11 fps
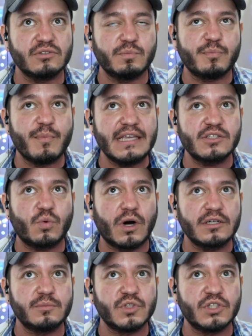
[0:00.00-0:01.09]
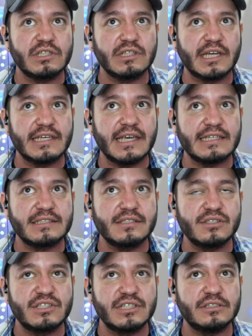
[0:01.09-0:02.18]
makes Qualcomm look like it's
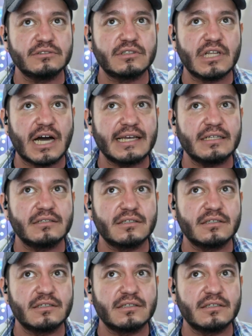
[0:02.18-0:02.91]
still not